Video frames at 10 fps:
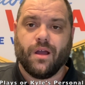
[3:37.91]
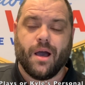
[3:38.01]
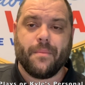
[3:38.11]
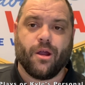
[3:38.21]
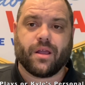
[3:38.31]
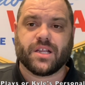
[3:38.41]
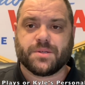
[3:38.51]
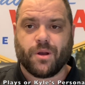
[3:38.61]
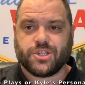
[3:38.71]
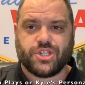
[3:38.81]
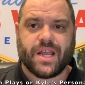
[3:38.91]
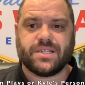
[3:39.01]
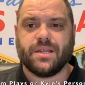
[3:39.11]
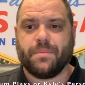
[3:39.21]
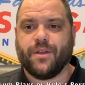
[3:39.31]
American Express,
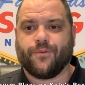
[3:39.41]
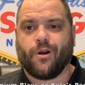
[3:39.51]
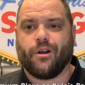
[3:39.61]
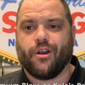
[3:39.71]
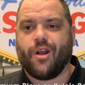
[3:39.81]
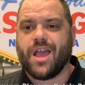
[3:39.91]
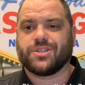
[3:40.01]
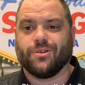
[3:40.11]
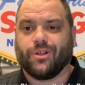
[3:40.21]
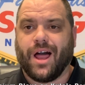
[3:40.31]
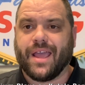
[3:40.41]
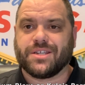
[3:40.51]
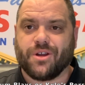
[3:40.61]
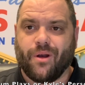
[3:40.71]
JCB for our international clients.